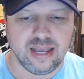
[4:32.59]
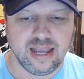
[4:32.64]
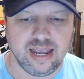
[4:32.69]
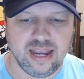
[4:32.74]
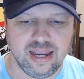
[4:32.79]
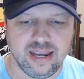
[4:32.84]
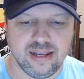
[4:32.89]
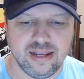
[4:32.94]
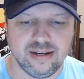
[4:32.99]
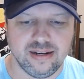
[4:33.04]

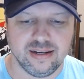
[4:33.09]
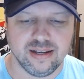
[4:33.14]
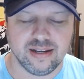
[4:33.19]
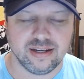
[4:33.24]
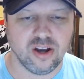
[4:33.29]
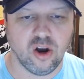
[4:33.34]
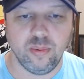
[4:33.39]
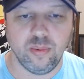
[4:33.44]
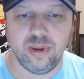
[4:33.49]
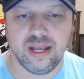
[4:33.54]
And
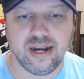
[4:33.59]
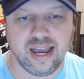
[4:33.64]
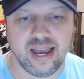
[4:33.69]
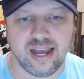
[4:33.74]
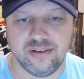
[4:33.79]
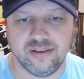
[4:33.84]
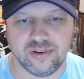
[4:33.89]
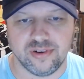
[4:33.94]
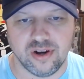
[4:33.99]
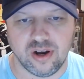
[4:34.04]
Kobe
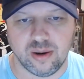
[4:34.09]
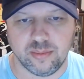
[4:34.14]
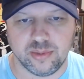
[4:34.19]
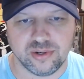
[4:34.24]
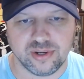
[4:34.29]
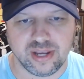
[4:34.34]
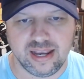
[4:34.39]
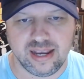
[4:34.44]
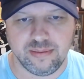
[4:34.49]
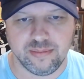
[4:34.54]
had a
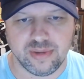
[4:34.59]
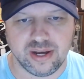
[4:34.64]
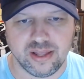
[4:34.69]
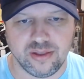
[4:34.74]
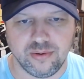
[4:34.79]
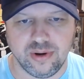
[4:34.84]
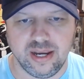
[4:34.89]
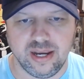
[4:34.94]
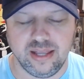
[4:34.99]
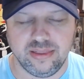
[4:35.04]
phenomenal game, by
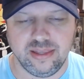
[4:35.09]
the way.